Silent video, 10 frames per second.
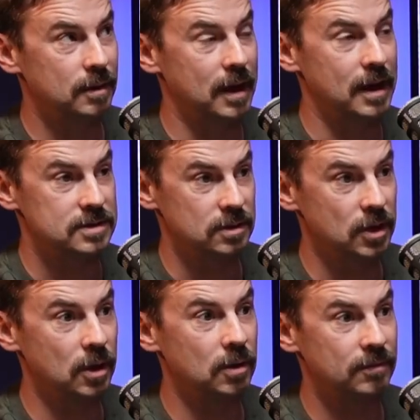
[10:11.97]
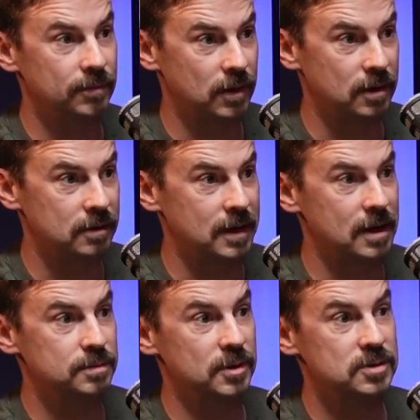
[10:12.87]
has a loan of
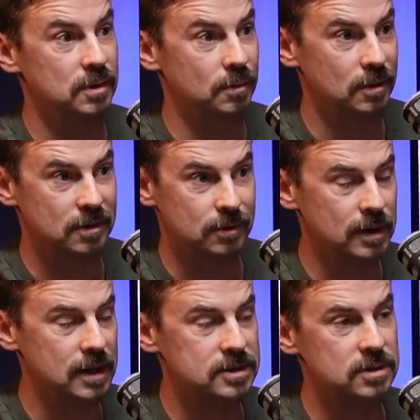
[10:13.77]
$400,000, but it's only worth $3,000.